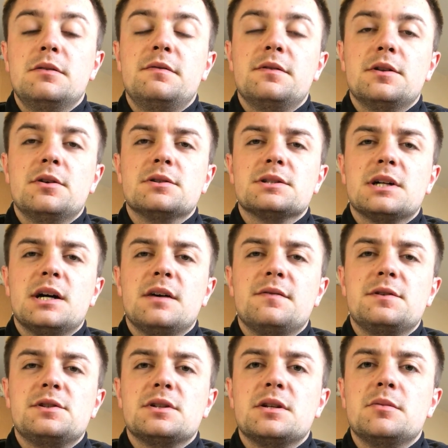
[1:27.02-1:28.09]
for those that are
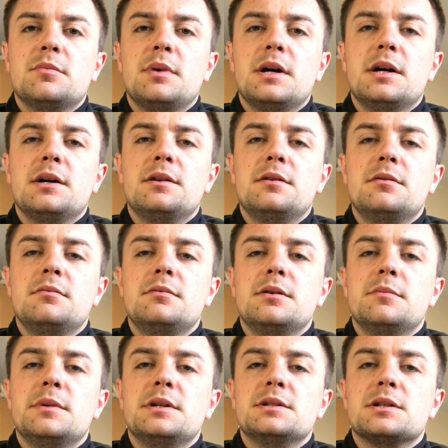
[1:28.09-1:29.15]
visually impaired,
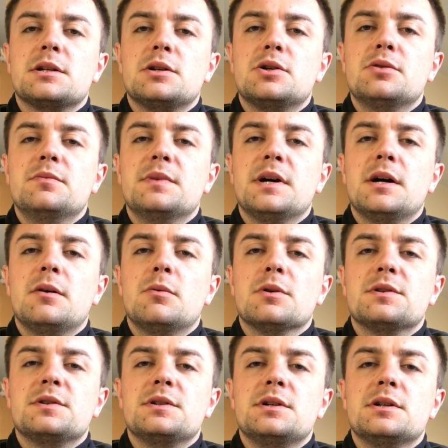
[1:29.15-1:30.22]
it means they can come down
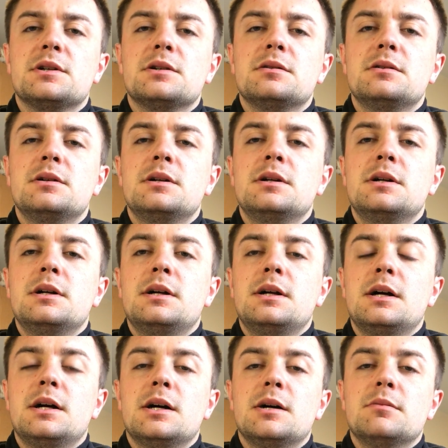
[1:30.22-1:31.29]
once a year
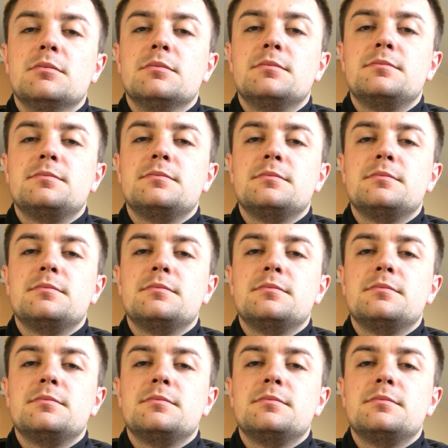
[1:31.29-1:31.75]
and